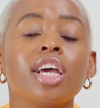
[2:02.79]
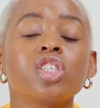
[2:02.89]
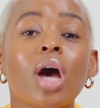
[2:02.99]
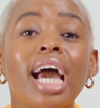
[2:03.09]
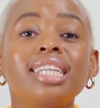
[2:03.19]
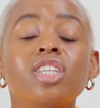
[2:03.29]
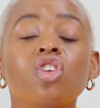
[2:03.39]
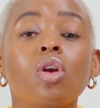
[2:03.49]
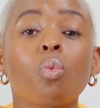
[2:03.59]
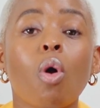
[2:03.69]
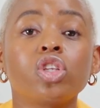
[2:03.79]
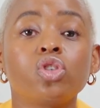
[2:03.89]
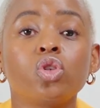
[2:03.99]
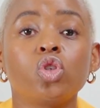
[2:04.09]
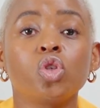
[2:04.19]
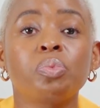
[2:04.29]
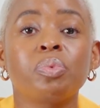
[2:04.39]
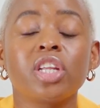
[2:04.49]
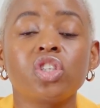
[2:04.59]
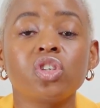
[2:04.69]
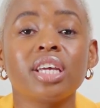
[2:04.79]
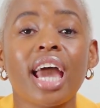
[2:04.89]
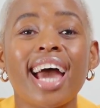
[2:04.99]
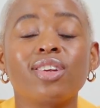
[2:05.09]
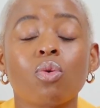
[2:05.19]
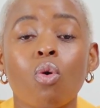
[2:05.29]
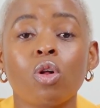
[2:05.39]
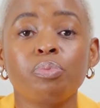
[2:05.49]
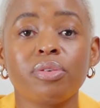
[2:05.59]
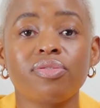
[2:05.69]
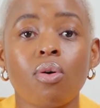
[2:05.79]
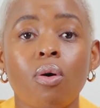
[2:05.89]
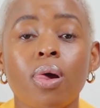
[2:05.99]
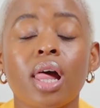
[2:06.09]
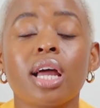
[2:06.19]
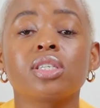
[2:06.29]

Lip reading: So I did not watch YouTube literally at all before.